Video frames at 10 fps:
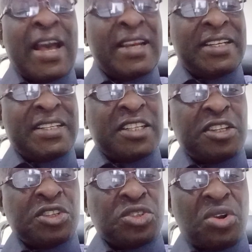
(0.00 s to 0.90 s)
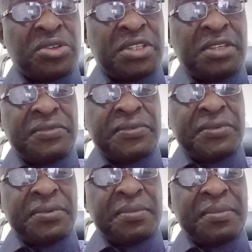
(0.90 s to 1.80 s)
And it is instructive
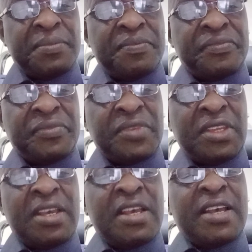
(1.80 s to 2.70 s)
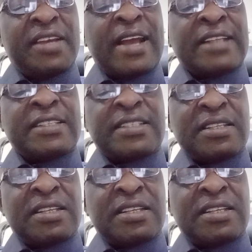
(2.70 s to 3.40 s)
that